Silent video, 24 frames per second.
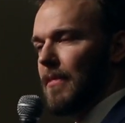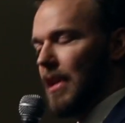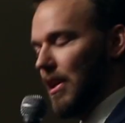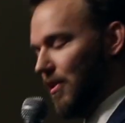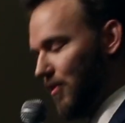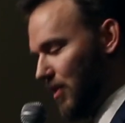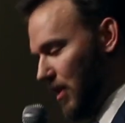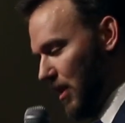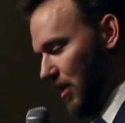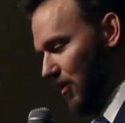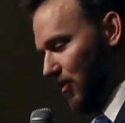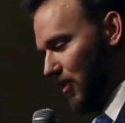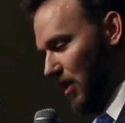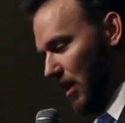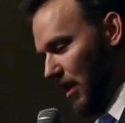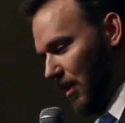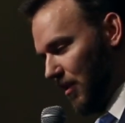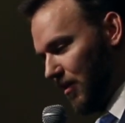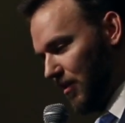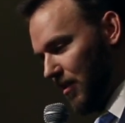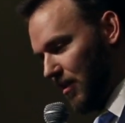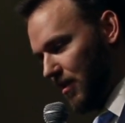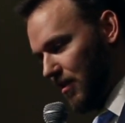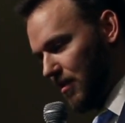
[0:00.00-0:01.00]
He said he's
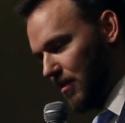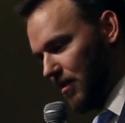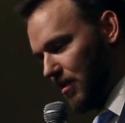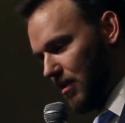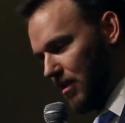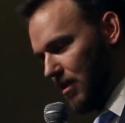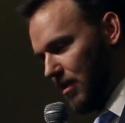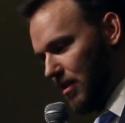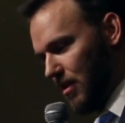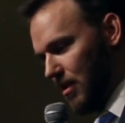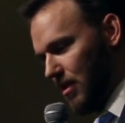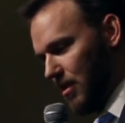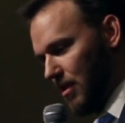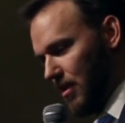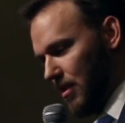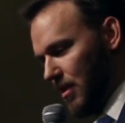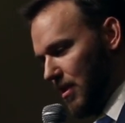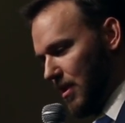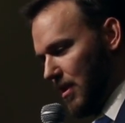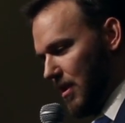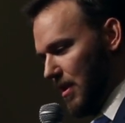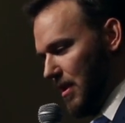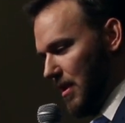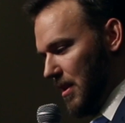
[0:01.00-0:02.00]
innocent.
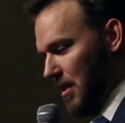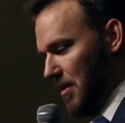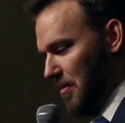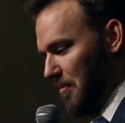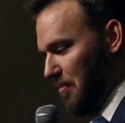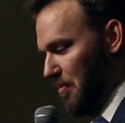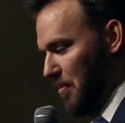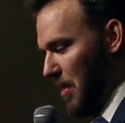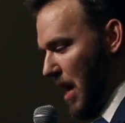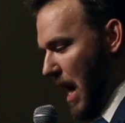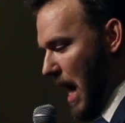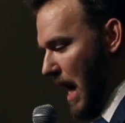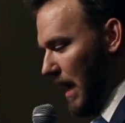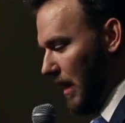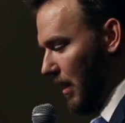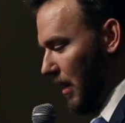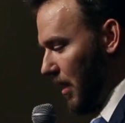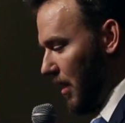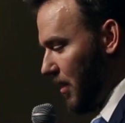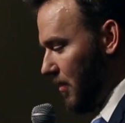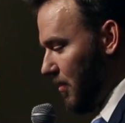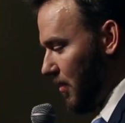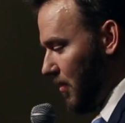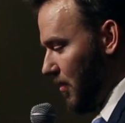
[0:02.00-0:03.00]

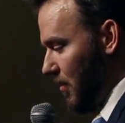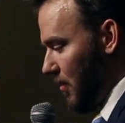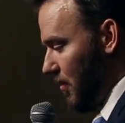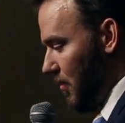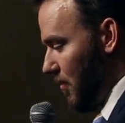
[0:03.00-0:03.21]
Pilate